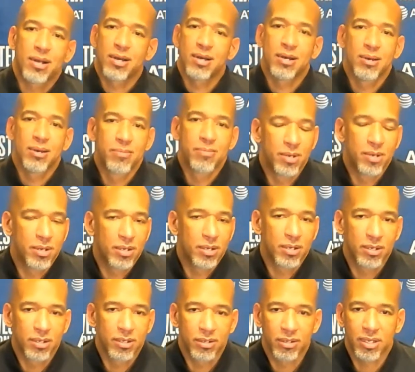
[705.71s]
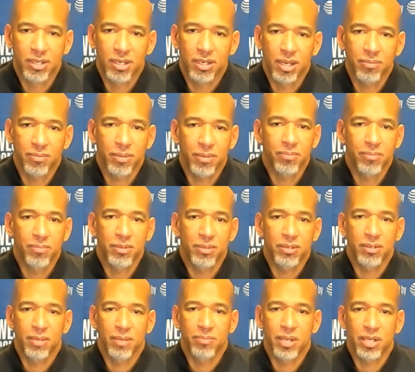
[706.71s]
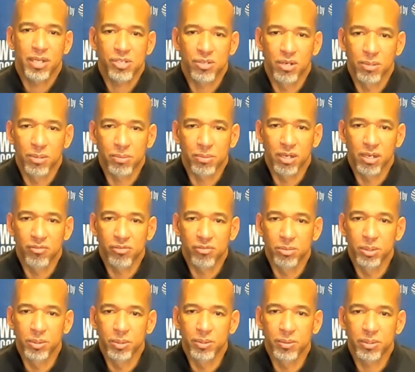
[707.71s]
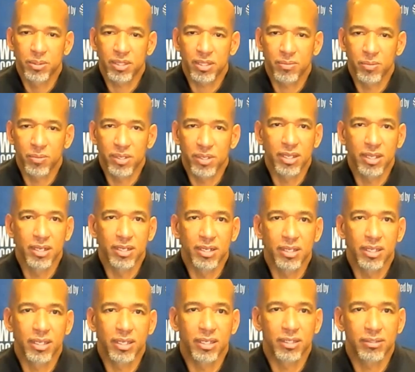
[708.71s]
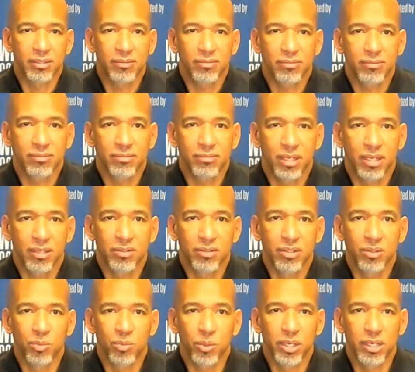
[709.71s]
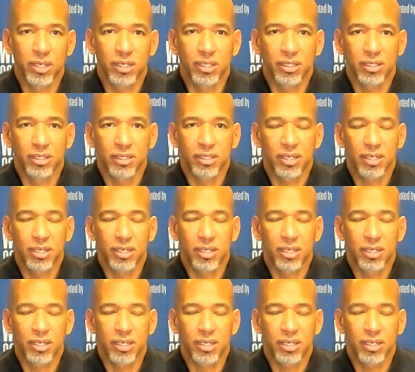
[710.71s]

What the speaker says: I'm not sure I'm comfortable with anything other than winning.